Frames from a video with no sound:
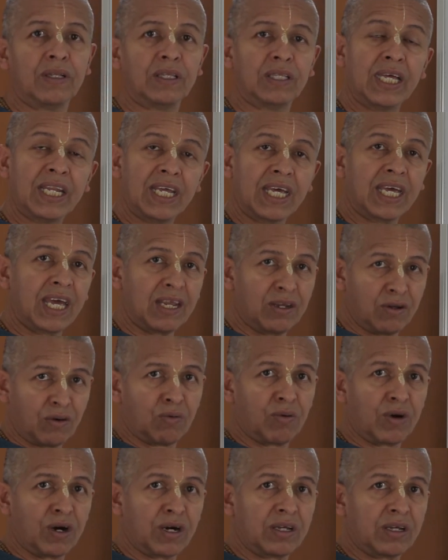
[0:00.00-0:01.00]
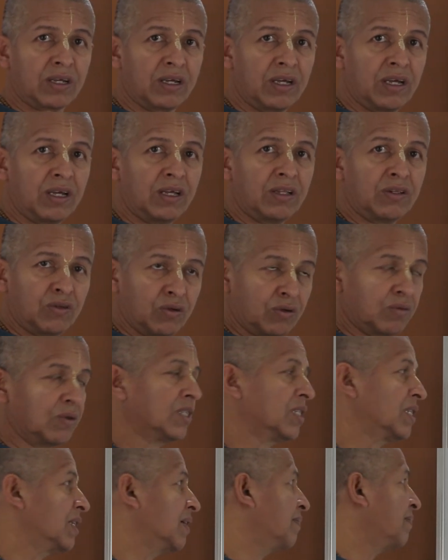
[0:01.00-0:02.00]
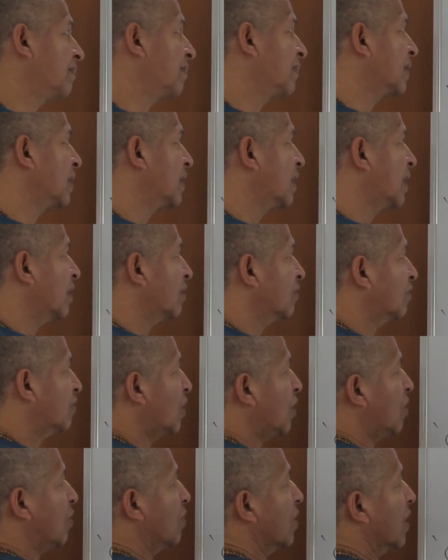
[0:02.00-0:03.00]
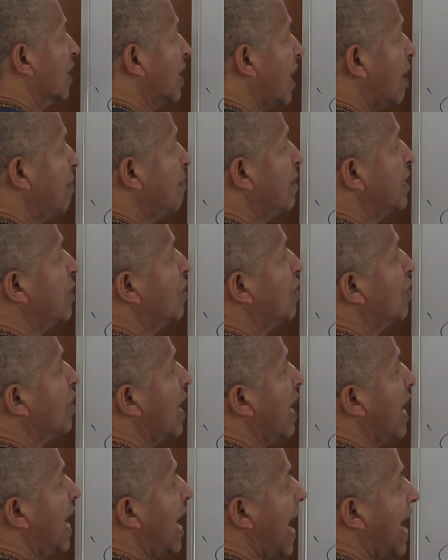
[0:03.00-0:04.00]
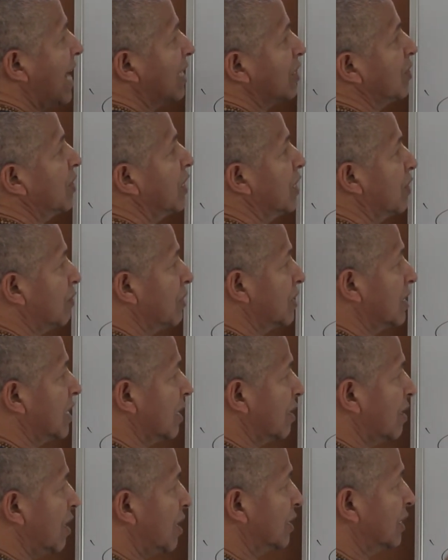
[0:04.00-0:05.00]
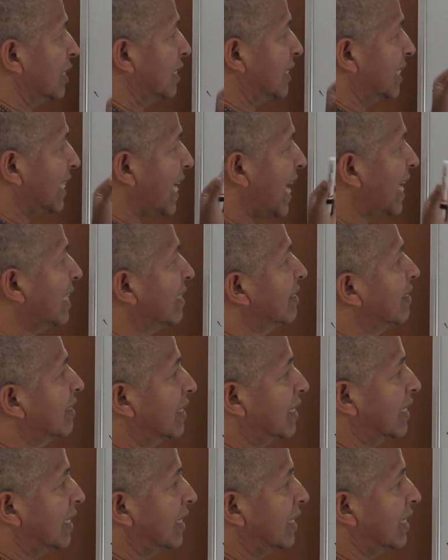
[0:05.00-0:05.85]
dedicate your work to Krishna. So, Karma Yoga, Action in Krishna Consciousness, that is